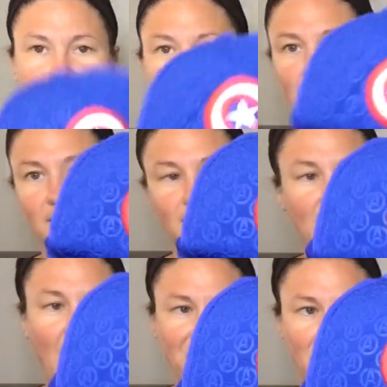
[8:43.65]
This
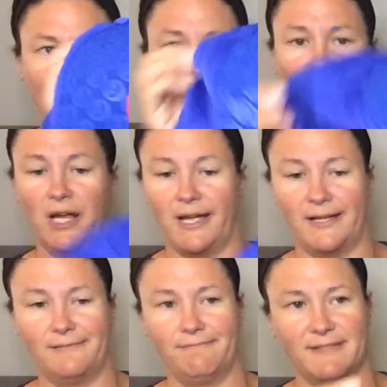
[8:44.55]
is Captain
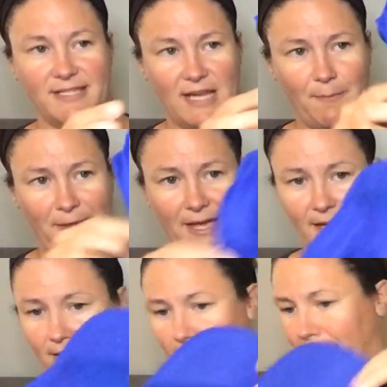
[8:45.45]
America,
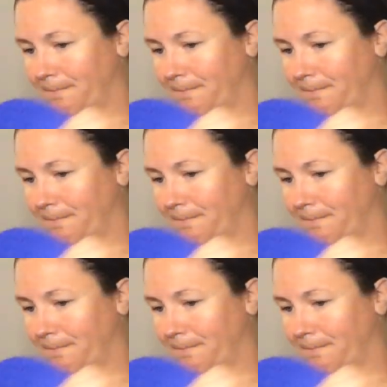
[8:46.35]
snapback,